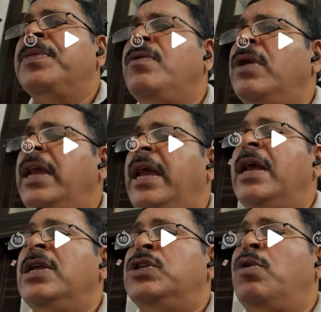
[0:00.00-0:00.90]
Okay,
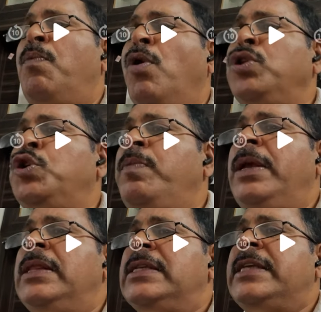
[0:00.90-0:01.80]
so both should be
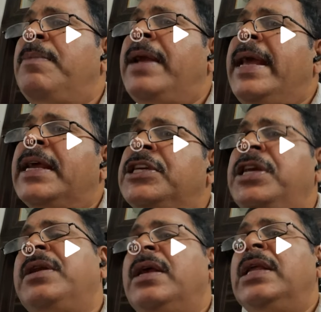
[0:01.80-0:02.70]
in the same
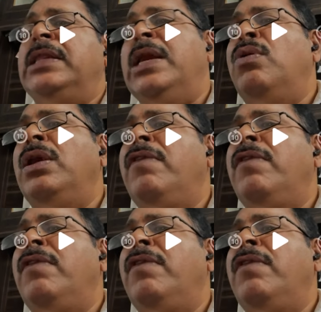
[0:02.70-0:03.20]
direction, then only